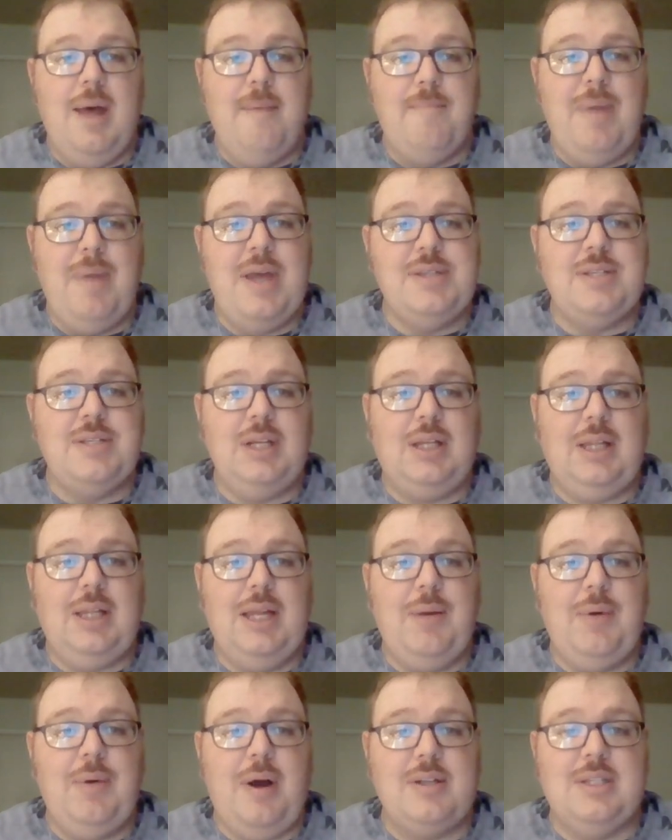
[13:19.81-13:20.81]

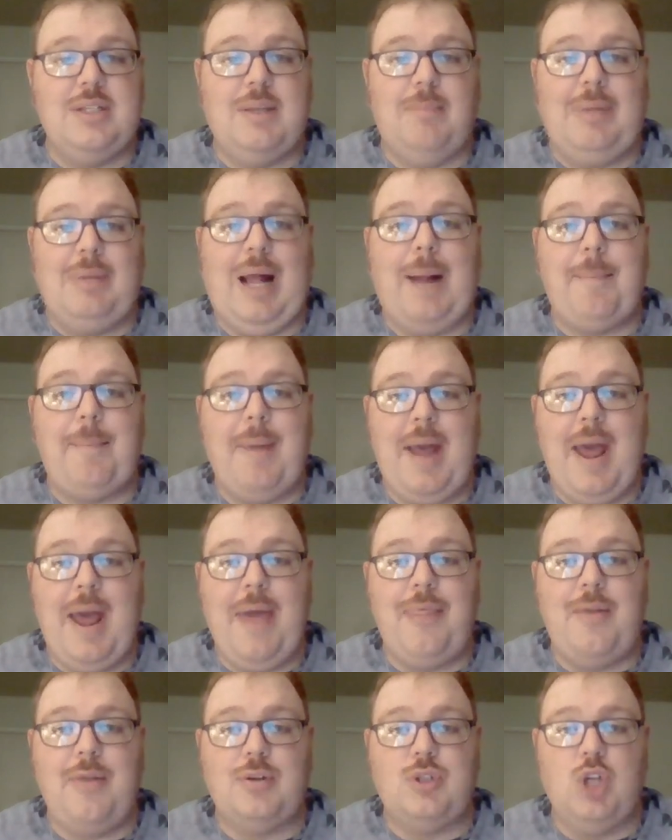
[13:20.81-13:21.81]
Basically, we also have the Black
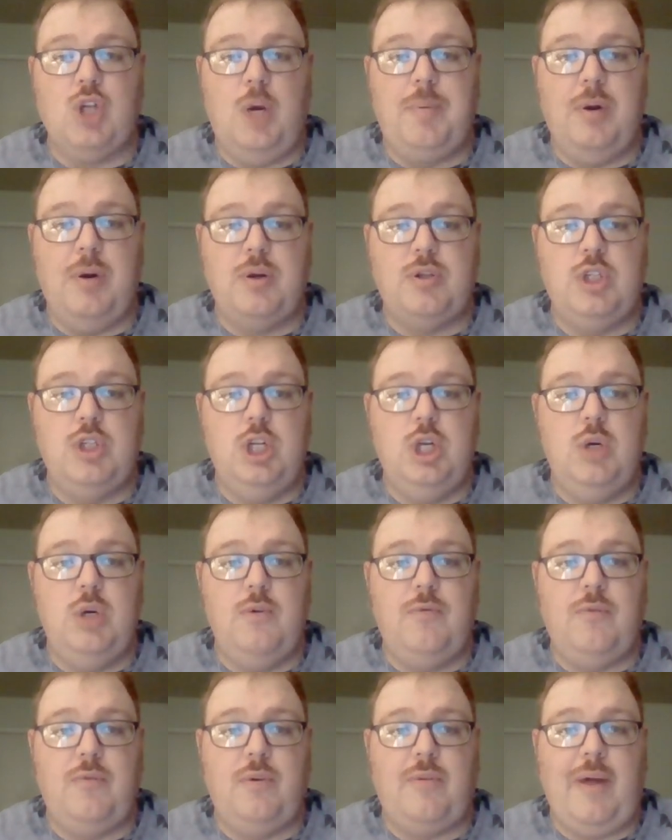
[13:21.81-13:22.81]
Panther show up here
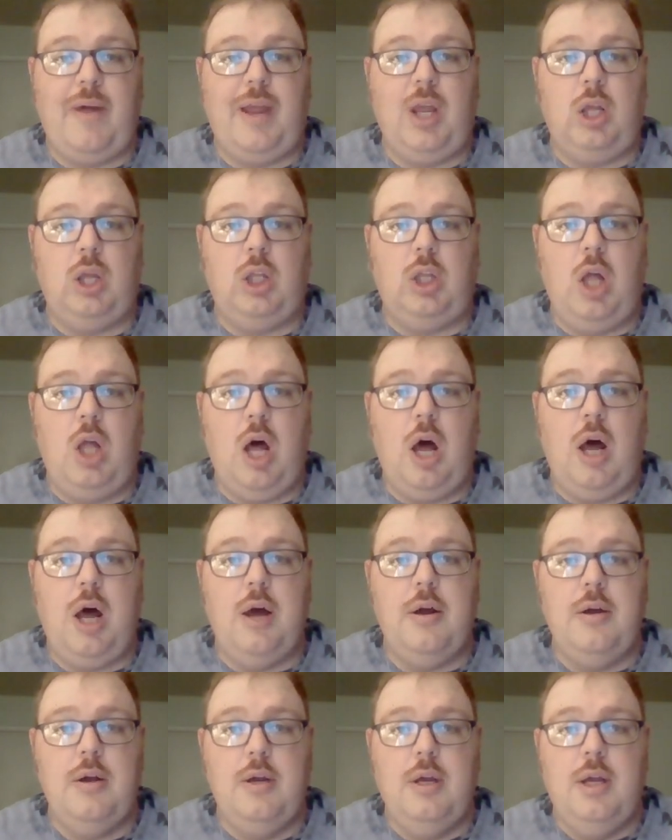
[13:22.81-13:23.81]
too. We're fighting
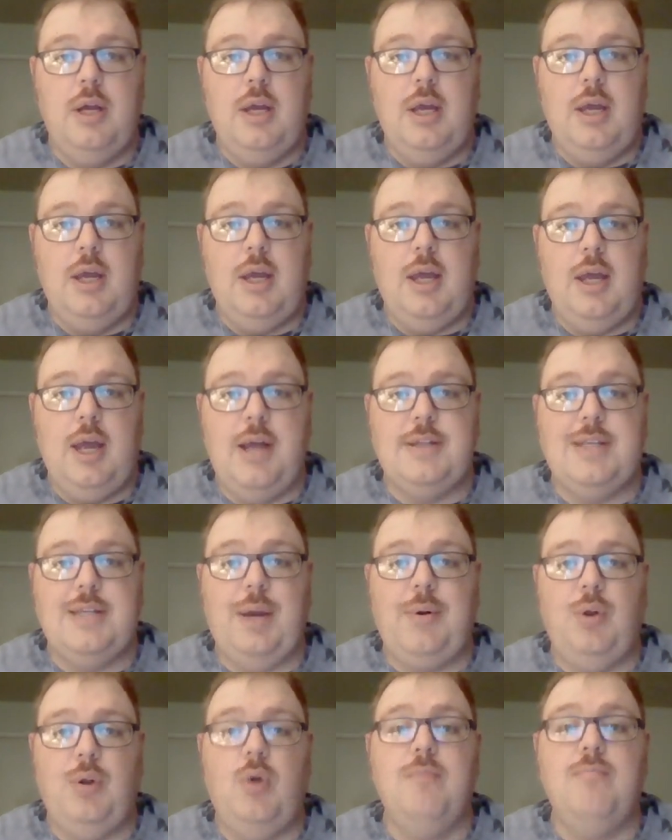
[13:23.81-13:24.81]
Klaw. It's
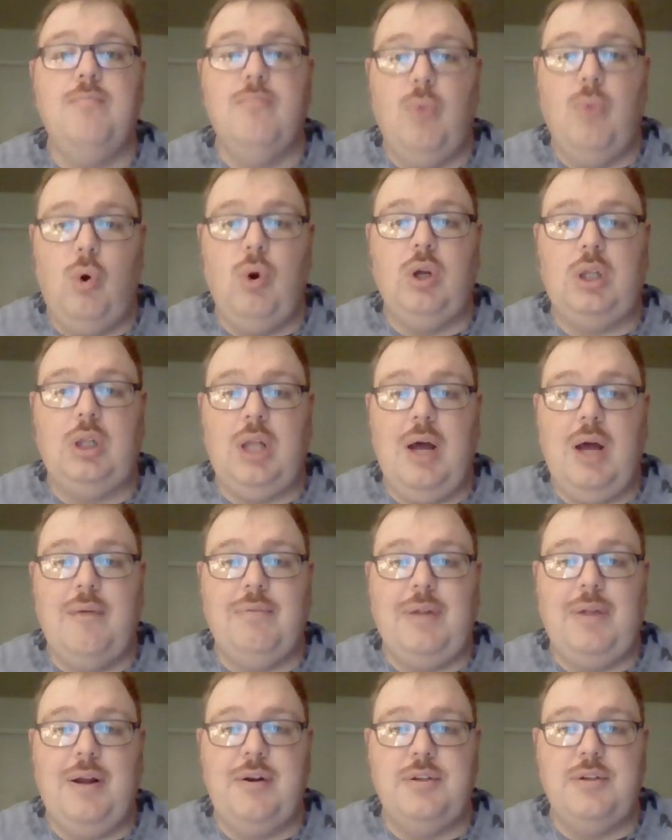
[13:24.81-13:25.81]
like we do more love
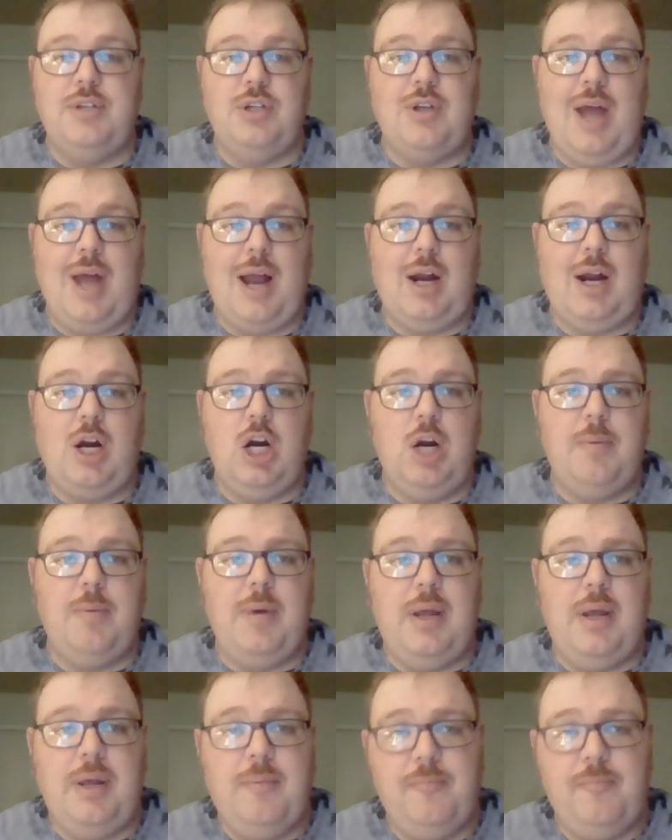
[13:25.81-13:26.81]
letters to Jack Kirby.